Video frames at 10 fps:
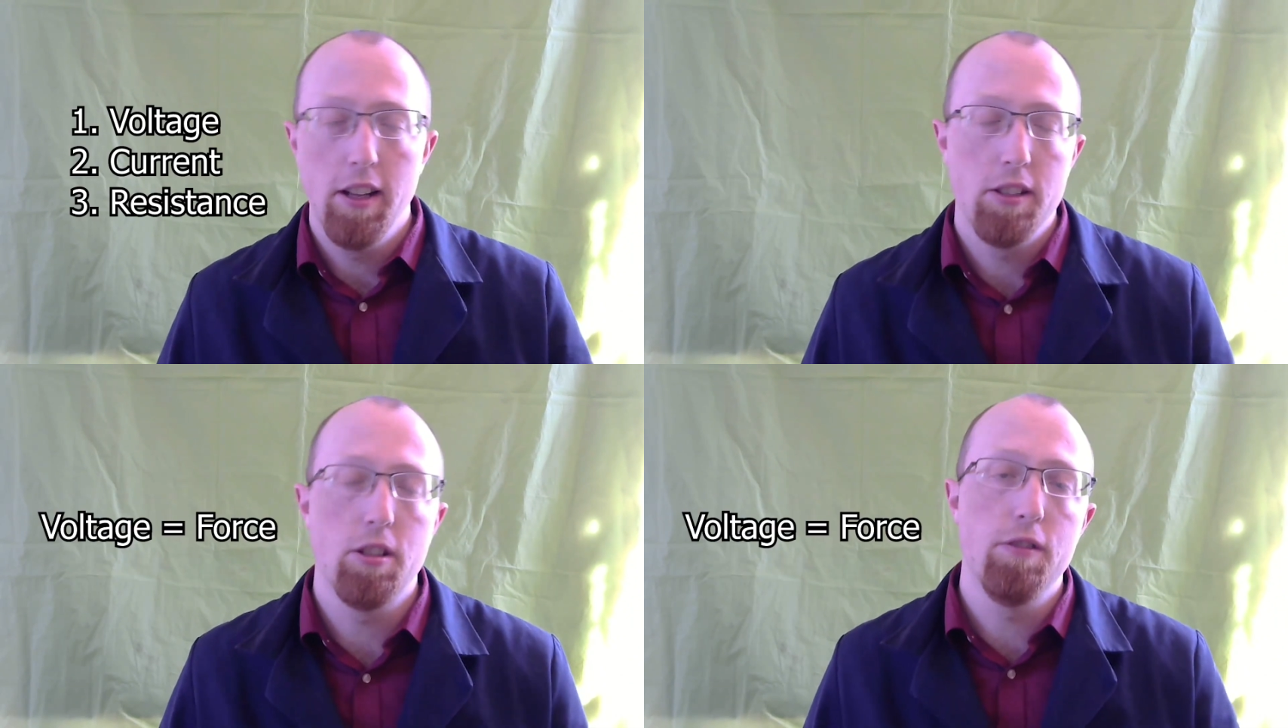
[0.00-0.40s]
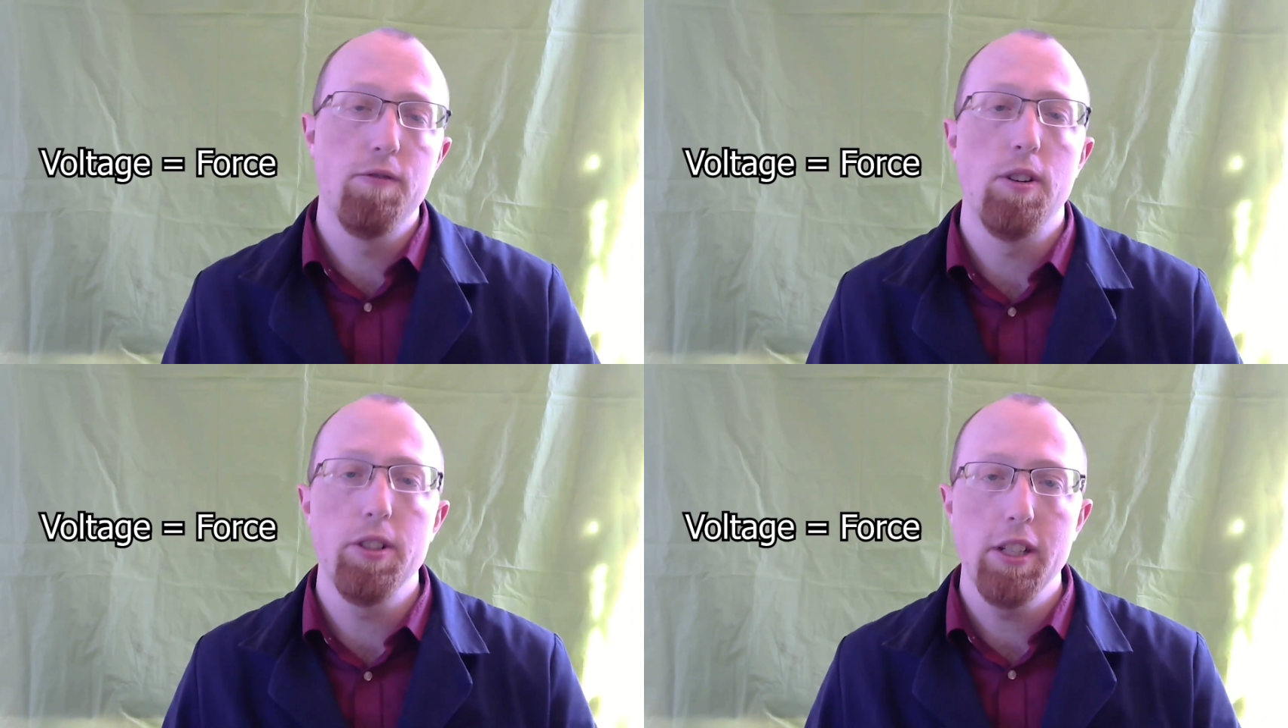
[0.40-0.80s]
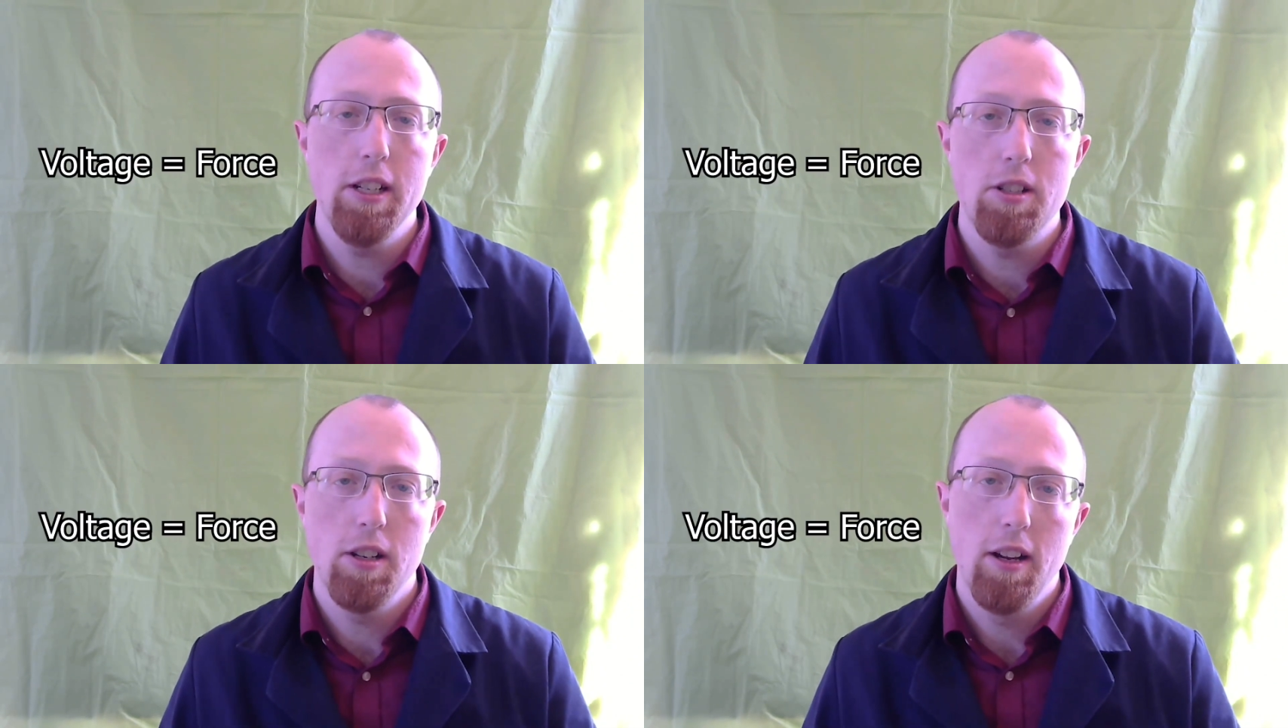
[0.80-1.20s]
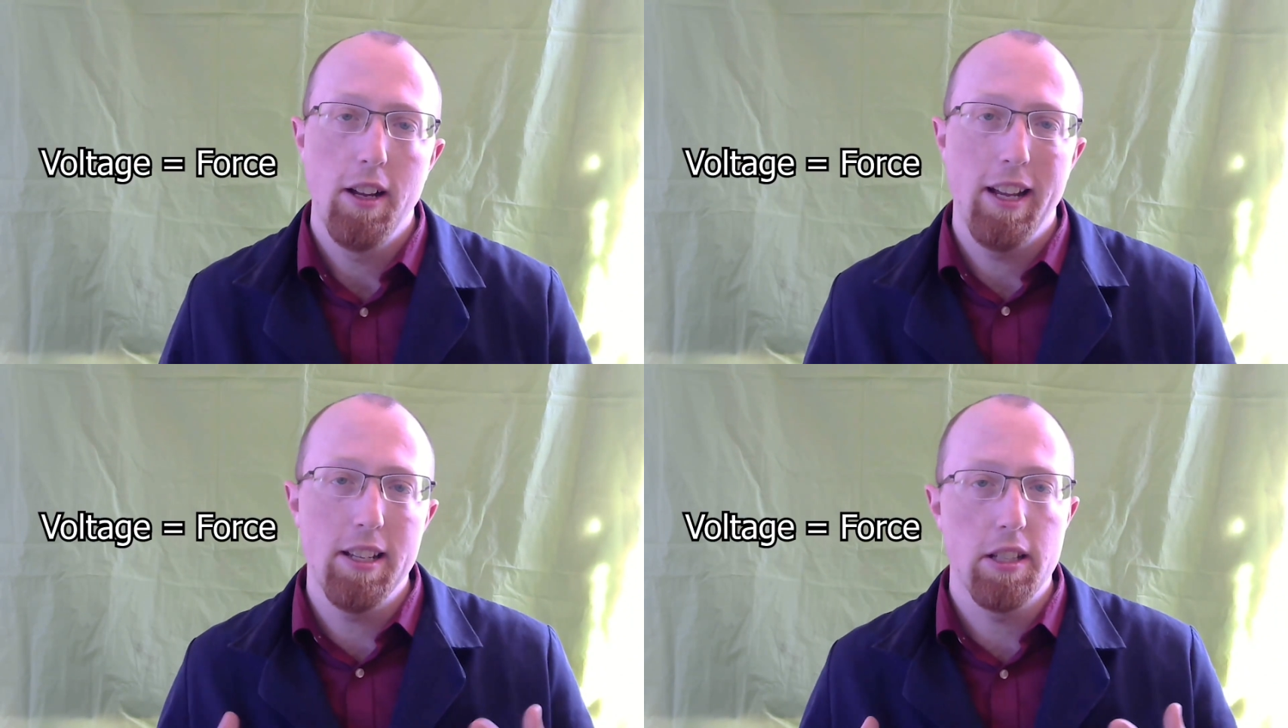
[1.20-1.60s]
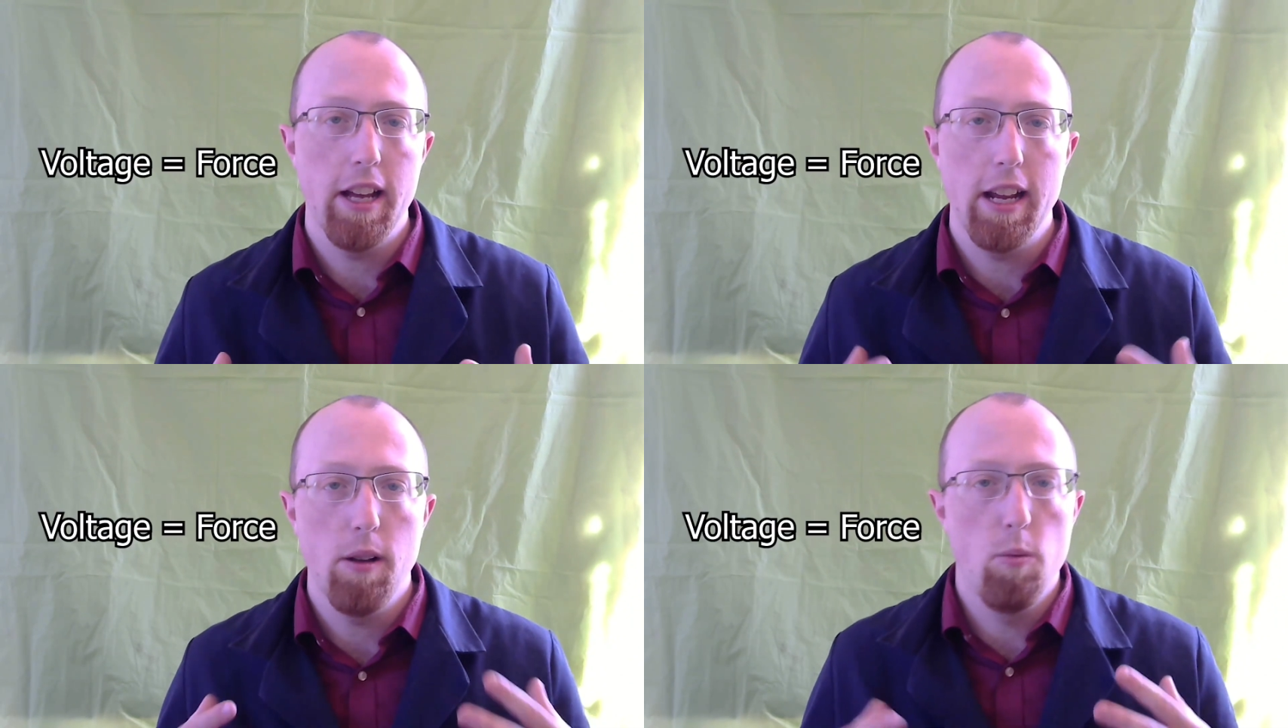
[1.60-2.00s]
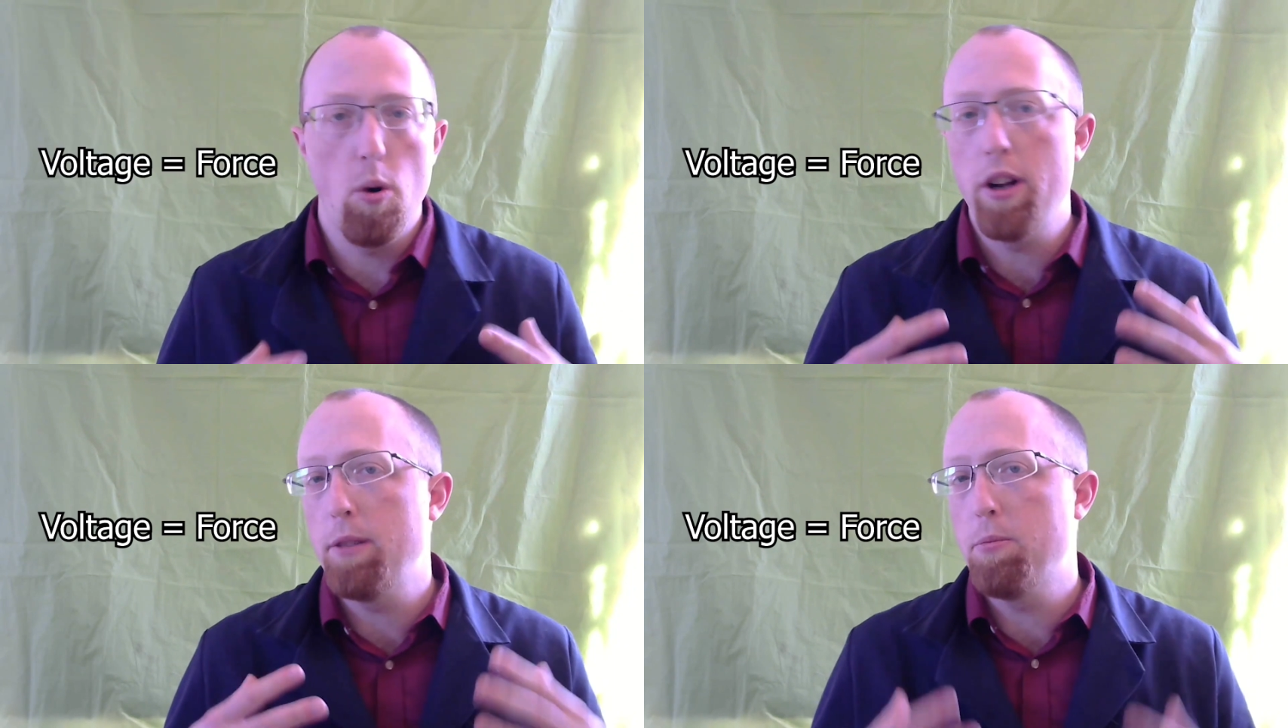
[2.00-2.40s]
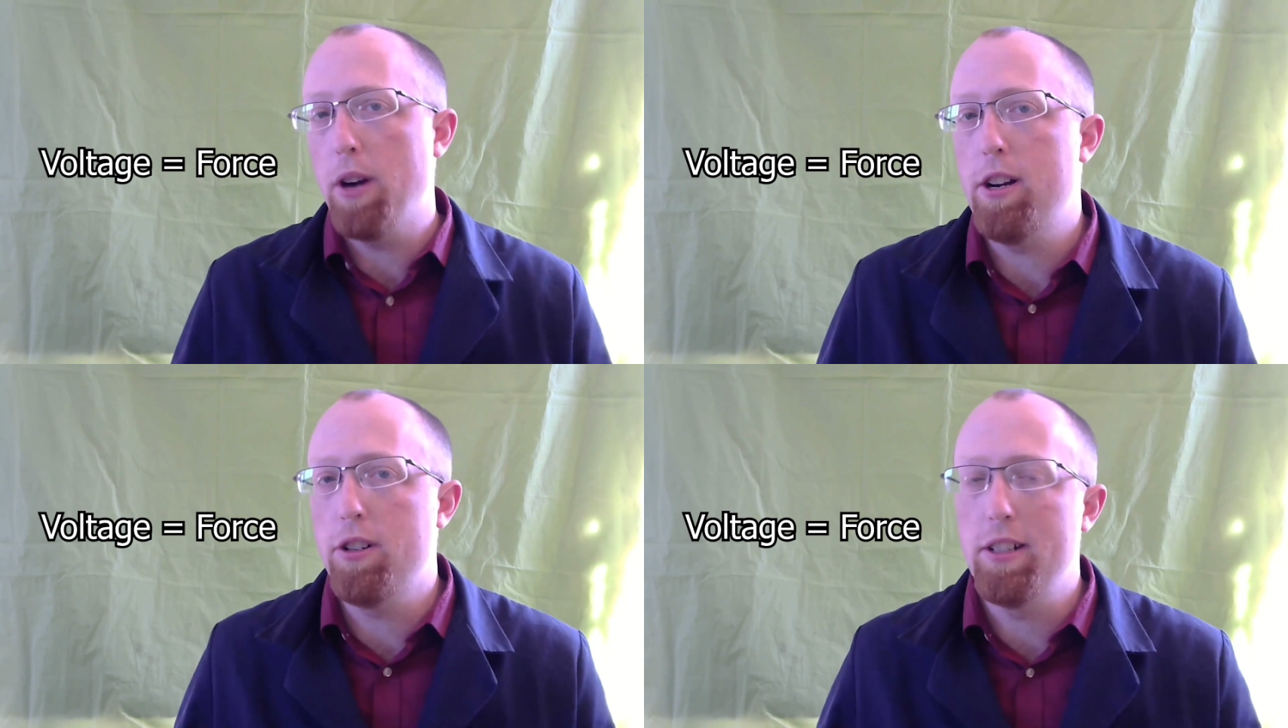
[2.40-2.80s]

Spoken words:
So voltage is like water pressure.